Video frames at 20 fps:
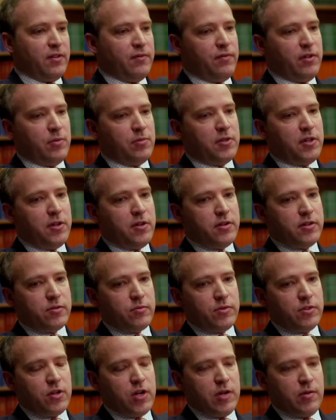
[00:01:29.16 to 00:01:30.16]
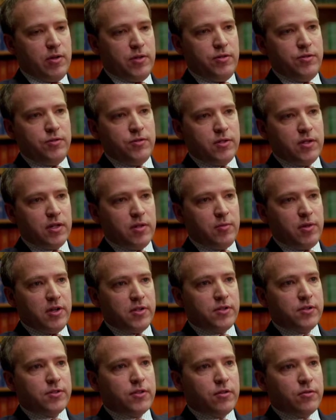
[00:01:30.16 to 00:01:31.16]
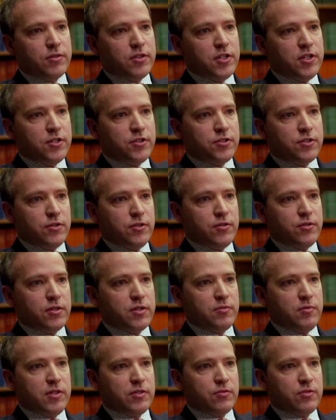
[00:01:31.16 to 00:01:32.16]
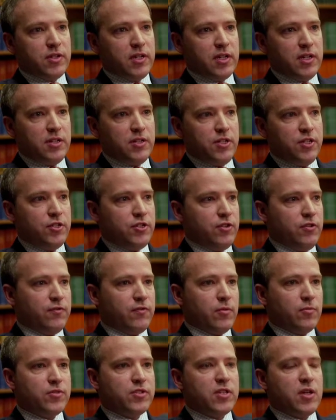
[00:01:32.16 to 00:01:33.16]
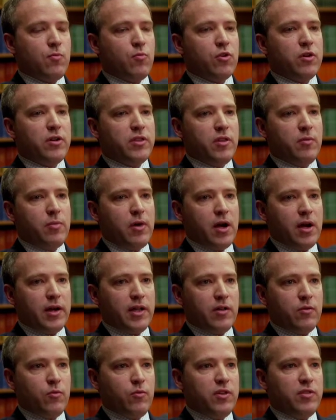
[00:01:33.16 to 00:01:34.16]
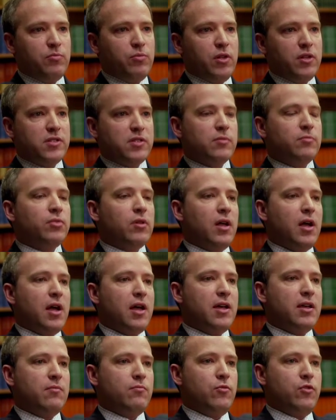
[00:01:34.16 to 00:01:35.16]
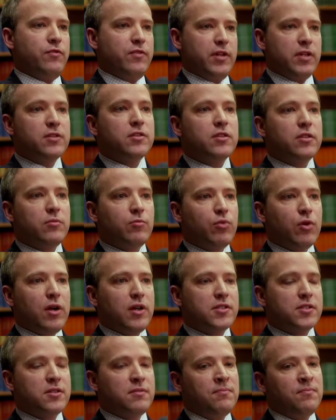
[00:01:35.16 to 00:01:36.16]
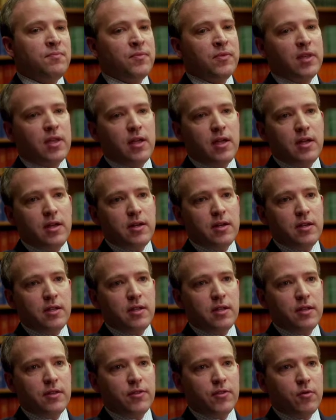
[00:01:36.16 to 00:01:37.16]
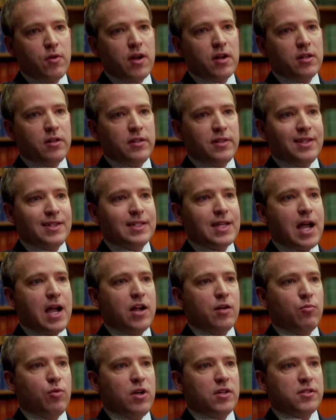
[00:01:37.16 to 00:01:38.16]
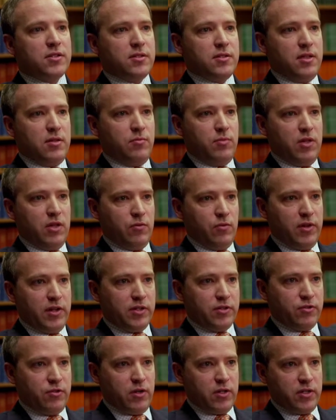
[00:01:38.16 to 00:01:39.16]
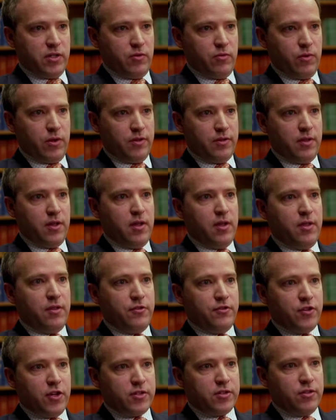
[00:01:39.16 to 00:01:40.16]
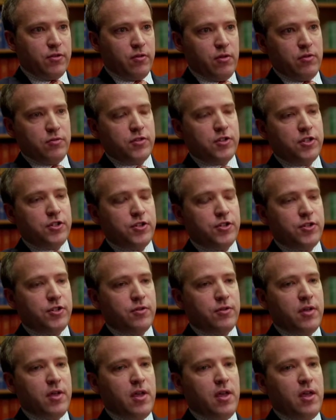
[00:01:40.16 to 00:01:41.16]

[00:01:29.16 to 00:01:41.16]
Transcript: Flip gears, when we talk about using a patient's own tissue, this means we're taking tissue from somewhere on the body with blood supply and moving it to the breast. And theoretically, the entire breast is then being reconstructed with just their own tissue.